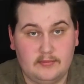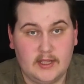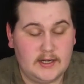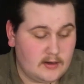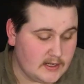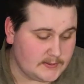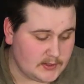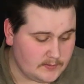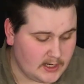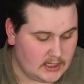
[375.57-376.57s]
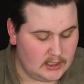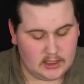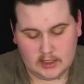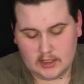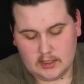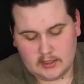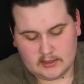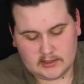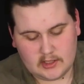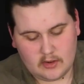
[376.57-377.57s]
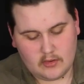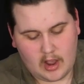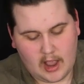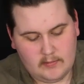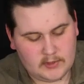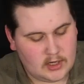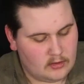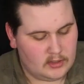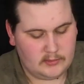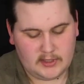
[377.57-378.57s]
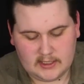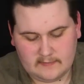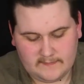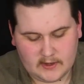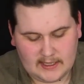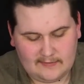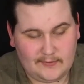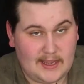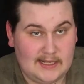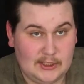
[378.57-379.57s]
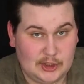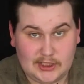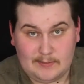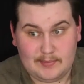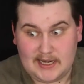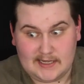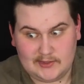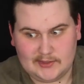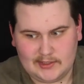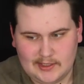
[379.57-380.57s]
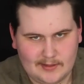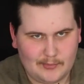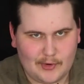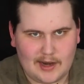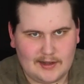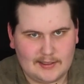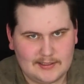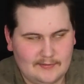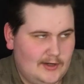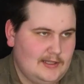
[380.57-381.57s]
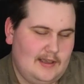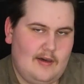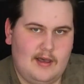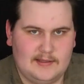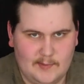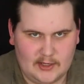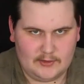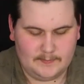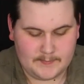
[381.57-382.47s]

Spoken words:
They didn't cost much money. So I'm totally willing to forgive any cheapness in the product if it doesn't cost much.